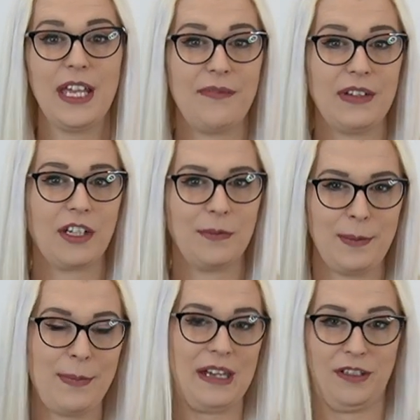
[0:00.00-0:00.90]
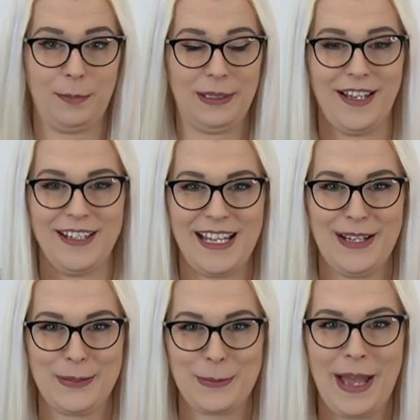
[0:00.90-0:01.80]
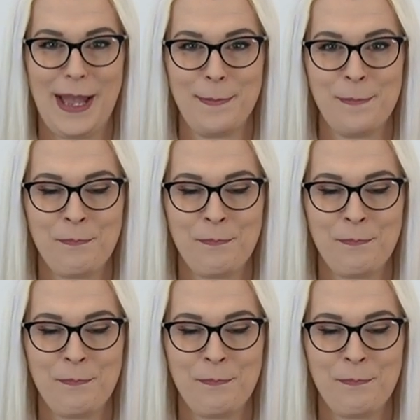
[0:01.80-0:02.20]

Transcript: if it could be better applied elsewhere.